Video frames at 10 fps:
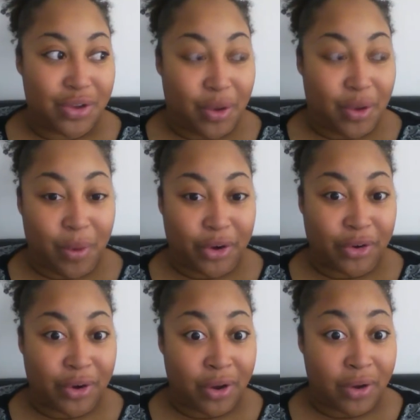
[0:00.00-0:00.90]
you're
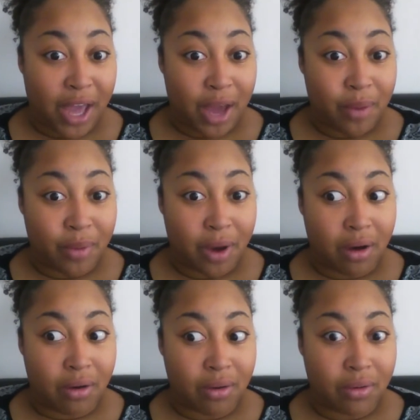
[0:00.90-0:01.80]
wondering, okay,
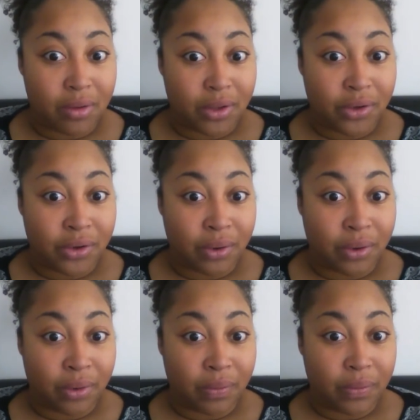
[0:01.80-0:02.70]
well, you
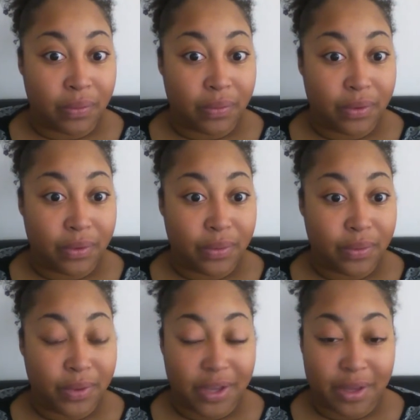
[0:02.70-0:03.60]
know,
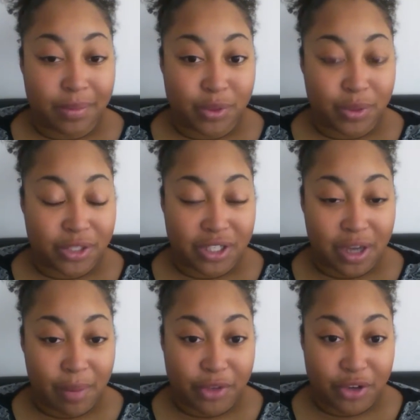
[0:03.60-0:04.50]
you keep switching
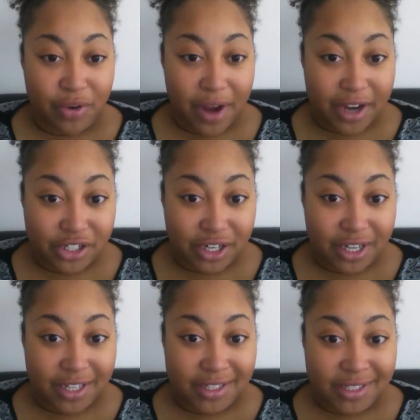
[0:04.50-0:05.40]
up the
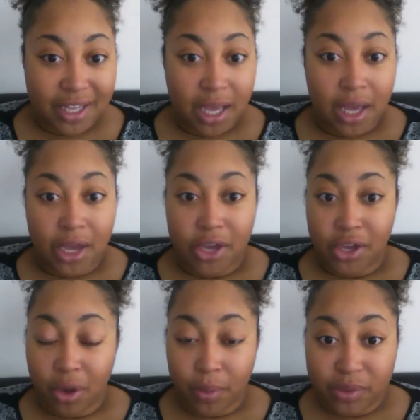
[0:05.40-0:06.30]
directions you
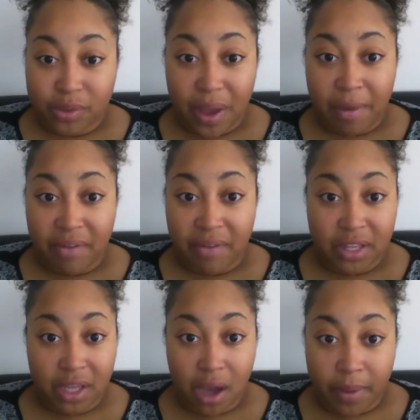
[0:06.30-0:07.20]
know, which way am I
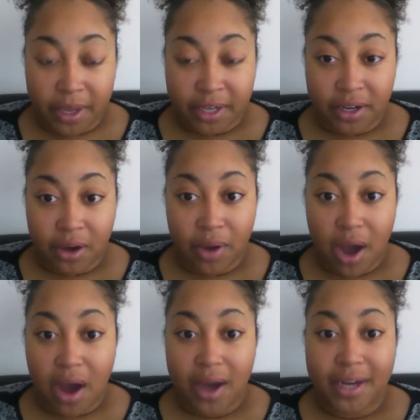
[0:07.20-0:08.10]
really going? No,
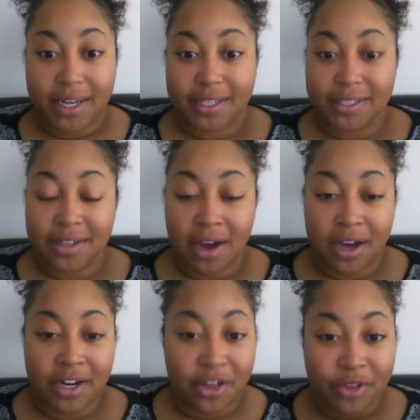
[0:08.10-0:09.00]
God is not
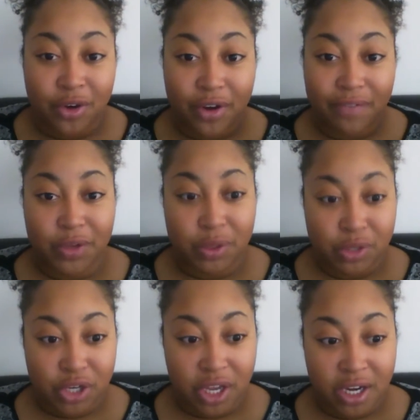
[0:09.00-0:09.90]
an author of
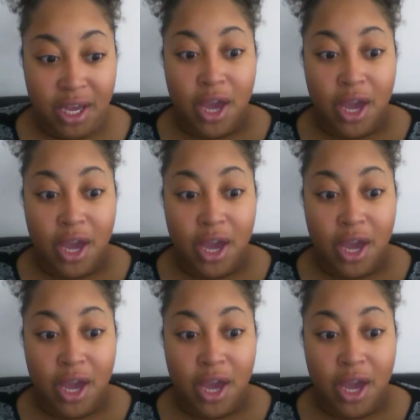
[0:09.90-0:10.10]
confusion.